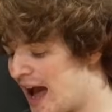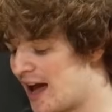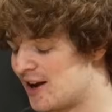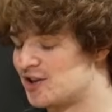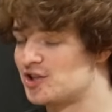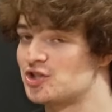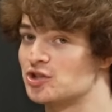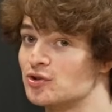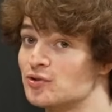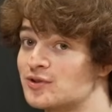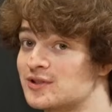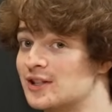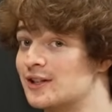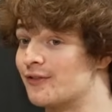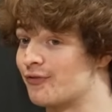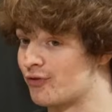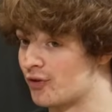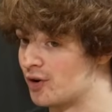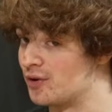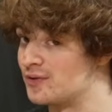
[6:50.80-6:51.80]
and juice
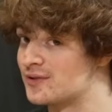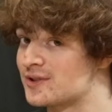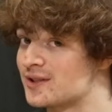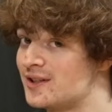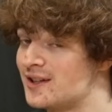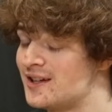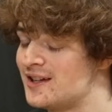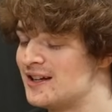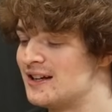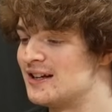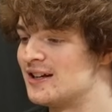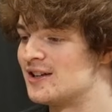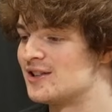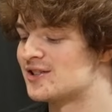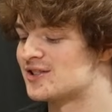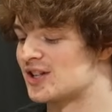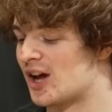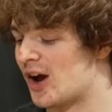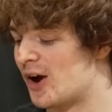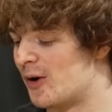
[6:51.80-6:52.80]
and fruit.
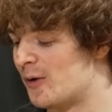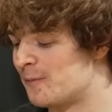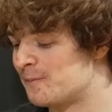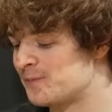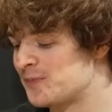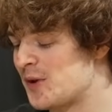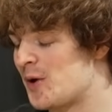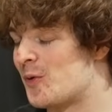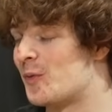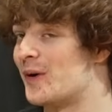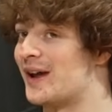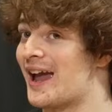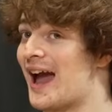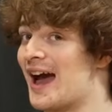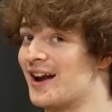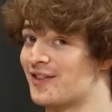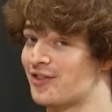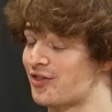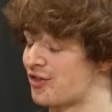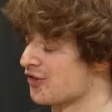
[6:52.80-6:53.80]
So we
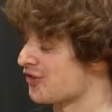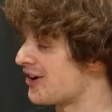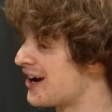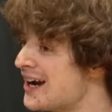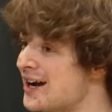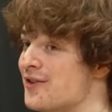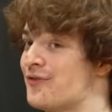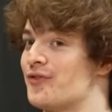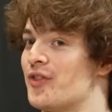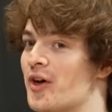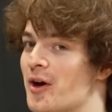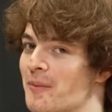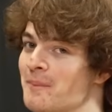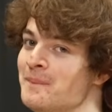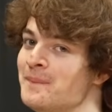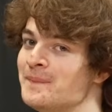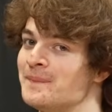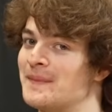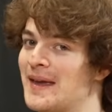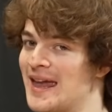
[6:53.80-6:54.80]
had three of
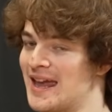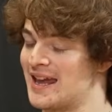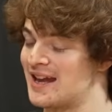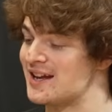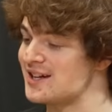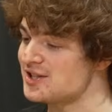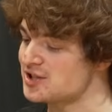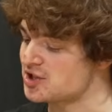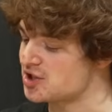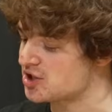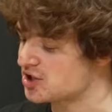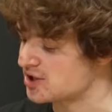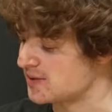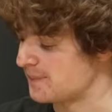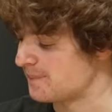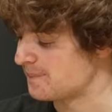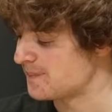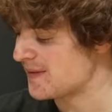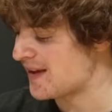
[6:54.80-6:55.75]
them each